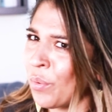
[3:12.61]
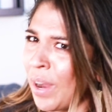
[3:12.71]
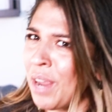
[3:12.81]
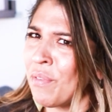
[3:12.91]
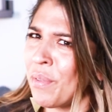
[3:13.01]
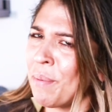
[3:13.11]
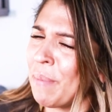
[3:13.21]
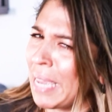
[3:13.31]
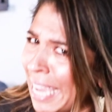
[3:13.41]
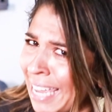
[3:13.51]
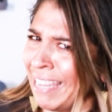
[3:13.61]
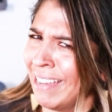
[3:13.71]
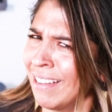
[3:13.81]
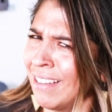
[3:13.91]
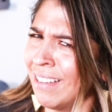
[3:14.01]
great from the beginning?
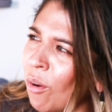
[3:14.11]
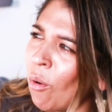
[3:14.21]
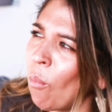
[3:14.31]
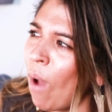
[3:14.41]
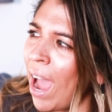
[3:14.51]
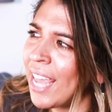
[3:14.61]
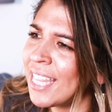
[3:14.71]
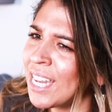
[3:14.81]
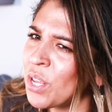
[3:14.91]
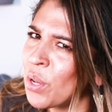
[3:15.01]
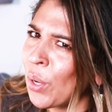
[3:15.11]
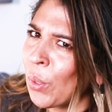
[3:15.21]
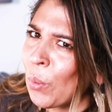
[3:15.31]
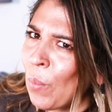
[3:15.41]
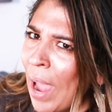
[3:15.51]
Or why didn't you
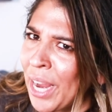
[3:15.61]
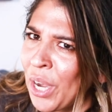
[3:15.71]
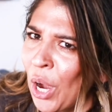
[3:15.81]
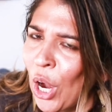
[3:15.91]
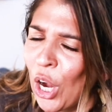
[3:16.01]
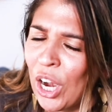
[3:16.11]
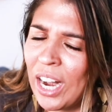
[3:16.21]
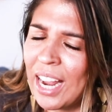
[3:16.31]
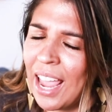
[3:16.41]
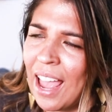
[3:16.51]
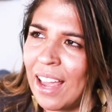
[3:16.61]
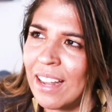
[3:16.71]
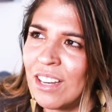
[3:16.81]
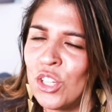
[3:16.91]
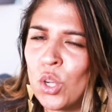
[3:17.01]
correct her
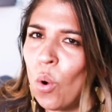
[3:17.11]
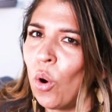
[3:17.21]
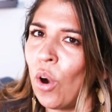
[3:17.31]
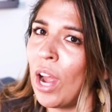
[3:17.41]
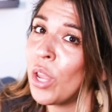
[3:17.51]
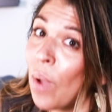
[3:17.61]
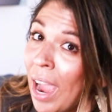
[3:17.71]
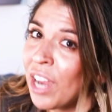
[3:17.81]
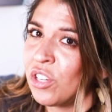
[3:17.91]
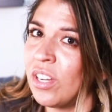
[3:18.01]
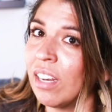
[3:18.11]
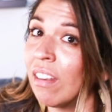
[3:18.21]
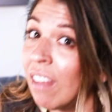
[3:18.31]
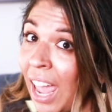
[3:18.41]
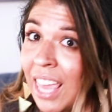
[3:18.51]
and show her how you actually
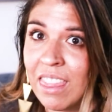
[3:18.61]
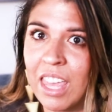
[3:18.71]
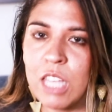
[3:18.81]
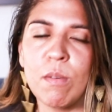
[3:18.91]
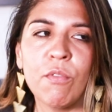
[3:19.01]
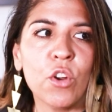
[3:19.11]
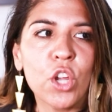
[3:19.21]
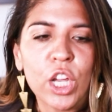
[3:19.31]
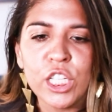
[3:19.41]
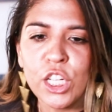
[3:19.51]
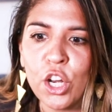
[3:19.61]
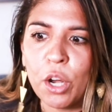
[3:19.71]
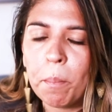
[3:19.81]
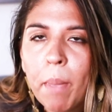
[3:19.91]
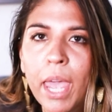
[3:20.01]
like things before you continue
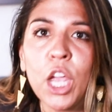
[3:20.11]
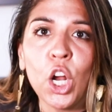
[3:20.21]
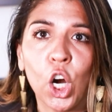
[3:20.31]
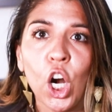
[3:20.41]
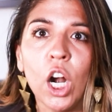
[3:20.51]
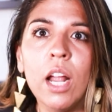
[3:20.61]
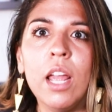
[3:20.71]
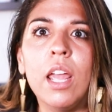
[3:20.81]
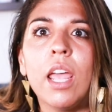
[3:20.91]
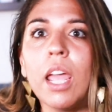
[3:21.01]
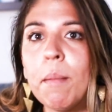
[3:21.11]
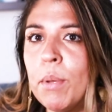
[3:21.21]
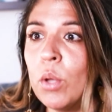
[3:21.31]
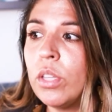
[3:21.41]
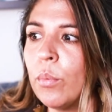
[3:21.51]
to pay her and
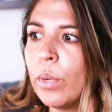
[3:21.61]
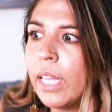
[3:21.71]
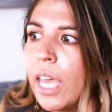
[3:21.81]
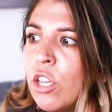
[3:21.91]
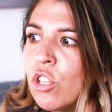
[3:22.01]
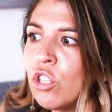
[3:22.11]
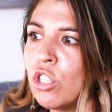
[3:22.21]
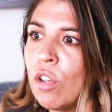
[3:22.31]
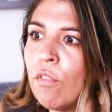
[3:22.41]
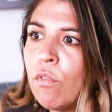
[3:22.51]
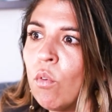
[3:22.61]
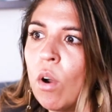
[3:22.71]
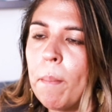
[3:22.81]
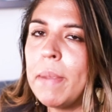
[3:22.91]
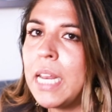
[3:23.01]
build the relationship
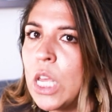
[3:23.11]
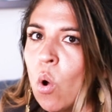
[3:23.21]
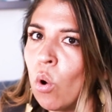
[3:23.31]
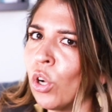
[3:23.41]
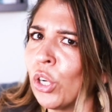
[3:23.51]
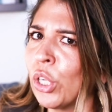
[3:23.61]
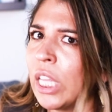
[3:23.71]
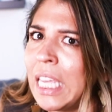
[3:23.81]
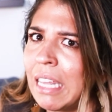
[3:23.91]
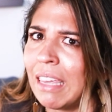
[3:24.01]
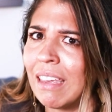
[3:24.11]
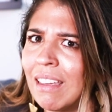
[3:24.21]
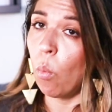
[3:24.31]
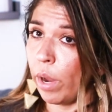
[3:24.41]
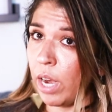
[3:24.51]
for mediocre cleaning?
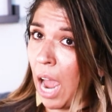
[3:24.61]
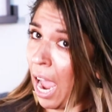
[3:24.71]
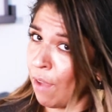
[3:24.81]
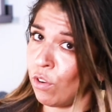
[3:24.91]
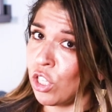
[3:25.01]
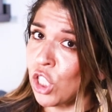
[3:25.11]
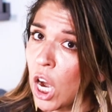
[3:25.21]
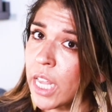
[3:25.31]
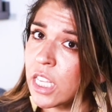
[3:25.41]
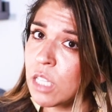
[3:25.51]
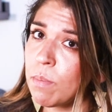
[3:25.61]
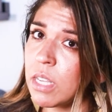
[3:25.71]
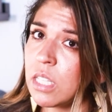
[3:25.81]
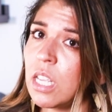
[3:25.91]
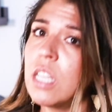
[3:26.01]
When I first started this
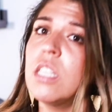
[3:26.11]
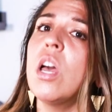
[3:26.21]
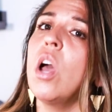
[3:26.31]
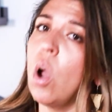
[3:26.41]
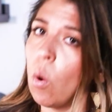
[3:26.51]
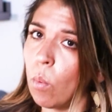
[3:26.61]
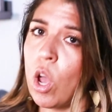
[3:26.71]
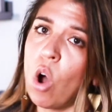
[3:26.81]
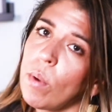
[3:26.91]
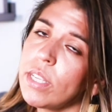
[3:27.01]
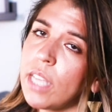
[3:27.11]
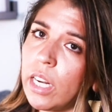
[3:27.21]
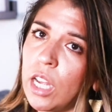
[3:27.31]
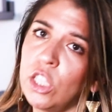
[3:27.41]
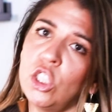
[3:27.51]
business, we always
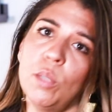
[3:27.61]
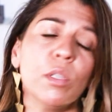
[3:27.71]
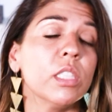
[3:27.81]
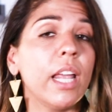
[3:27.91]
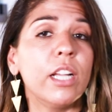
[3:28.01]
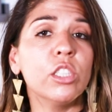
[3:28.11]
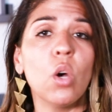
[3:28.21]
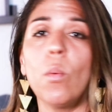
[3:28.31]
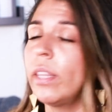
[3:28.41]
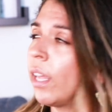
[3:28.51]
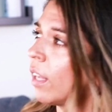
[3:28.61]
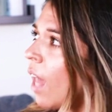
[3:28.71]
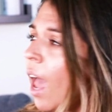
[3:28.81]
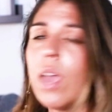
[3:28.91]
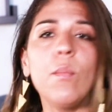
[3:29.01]
had customers let us know what they
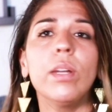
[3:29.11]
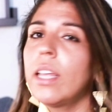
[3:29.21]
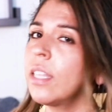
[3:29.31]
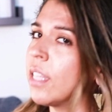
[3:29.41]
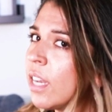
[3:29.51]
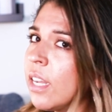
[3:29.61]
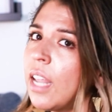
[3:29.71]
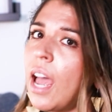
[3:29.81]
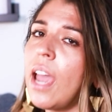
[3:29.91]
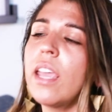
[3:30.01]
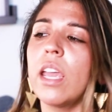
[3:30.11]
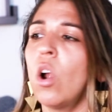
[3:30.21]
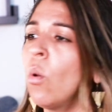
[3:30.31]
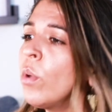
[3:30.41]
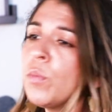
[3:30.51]
liked, what they didn't like, and
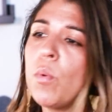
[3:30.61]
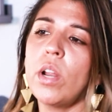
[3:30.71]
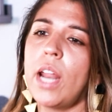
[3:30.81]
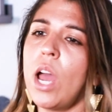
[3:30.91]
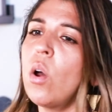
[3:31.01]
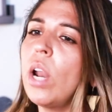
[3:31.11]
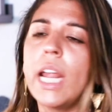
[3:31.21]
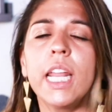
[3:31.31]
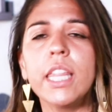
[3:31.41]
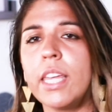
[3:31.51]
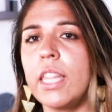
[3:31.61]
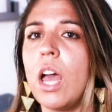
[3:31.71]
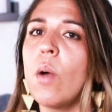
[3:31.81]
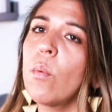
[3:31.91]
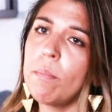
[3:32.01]
always point out anything
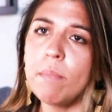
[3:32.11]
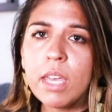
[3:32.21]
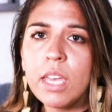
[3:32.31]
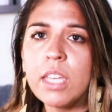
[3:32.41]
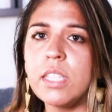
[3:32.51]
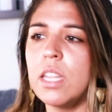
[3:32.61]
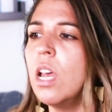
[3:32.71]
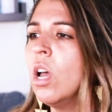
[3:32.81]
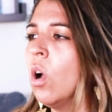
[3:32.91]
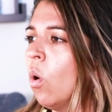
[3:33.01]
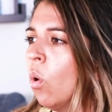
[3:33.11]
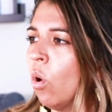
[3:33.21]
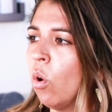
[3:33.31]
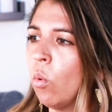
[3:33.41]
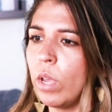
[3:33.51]
that we missed
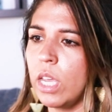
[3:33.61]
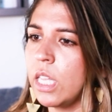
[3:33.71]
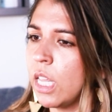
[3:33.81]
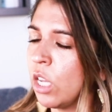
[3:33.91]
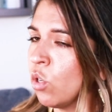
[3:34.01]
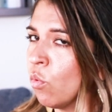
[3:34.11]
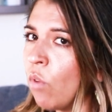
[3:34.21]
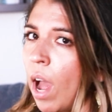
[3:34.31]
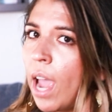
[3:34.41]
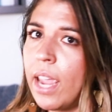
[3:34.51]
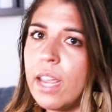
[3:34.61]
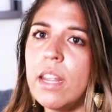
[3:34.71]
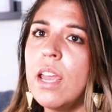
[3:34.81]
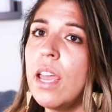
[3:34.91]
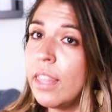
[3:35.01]
or we didn't do
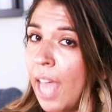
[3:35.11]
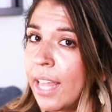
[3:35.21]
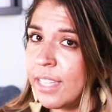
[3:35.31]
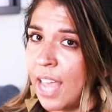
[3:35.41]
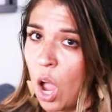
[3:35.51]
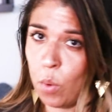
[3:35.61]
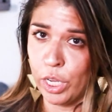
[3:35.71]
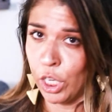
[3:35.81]
right. That's how we